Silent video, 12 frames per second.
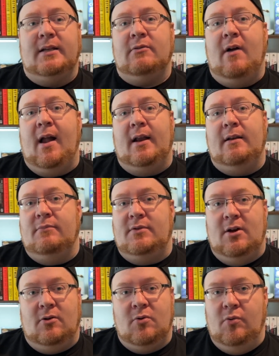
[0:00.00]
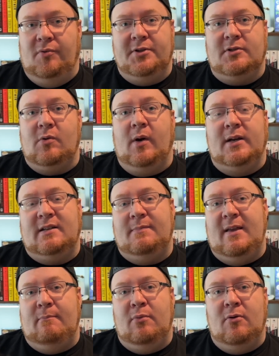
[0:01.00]
so I can tell cool stories to
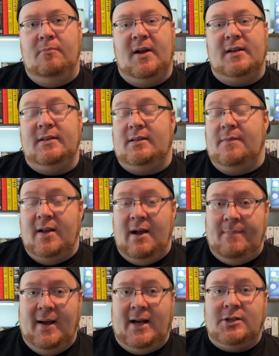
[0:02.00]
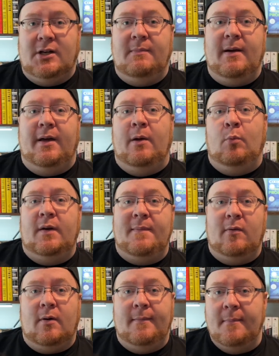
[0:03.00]
people because it's something I'm passionate about and I want to
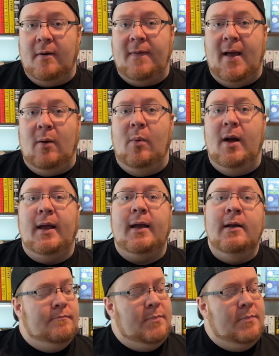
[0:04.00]
be remembered that way.